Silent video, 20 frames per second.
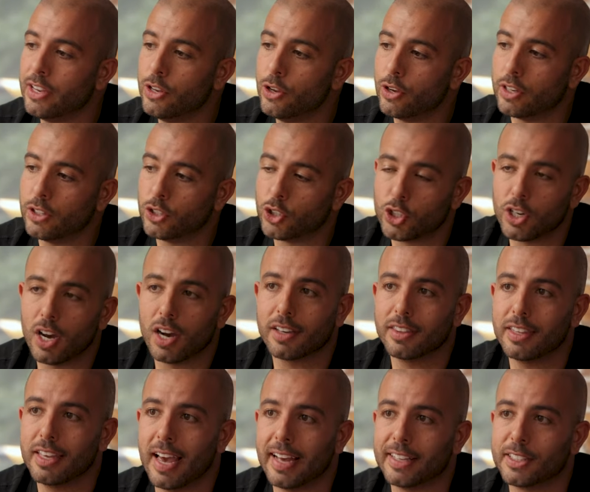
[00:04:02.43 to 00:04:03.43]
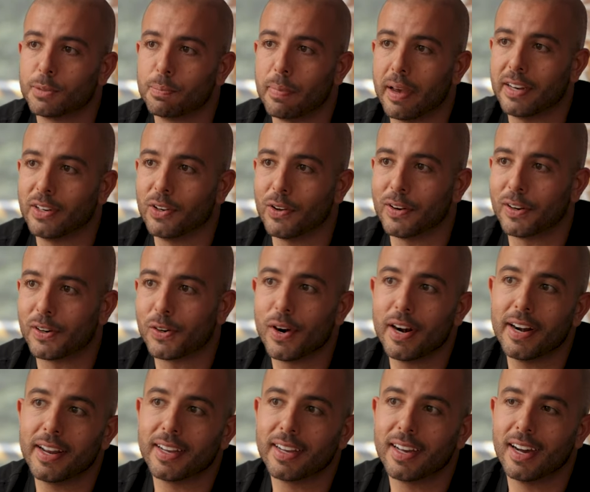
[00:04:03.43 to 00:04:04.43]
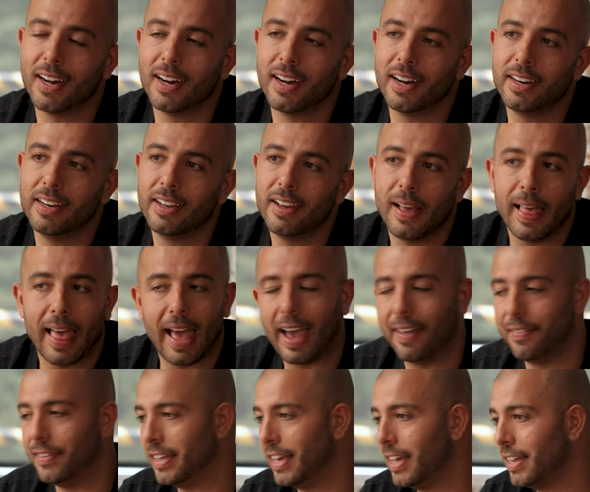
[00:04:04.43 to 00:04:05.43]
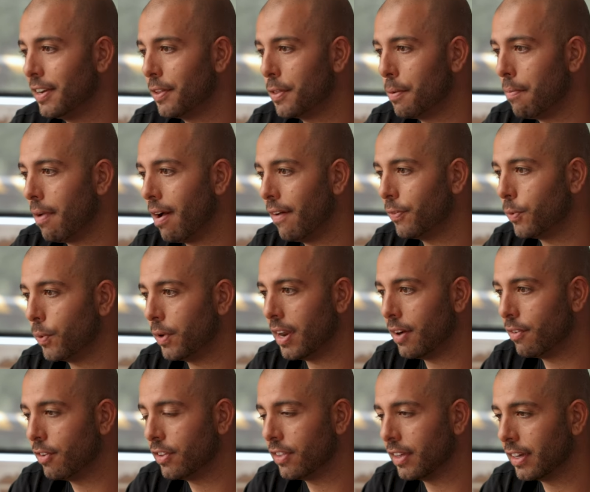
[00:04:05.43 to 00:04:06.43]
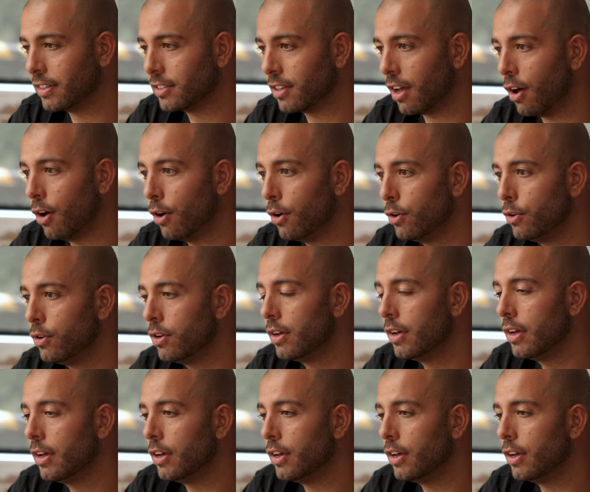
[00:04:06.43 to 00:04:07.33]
you can chuck the ad spend on a credit card at the end of the month when everything's owed,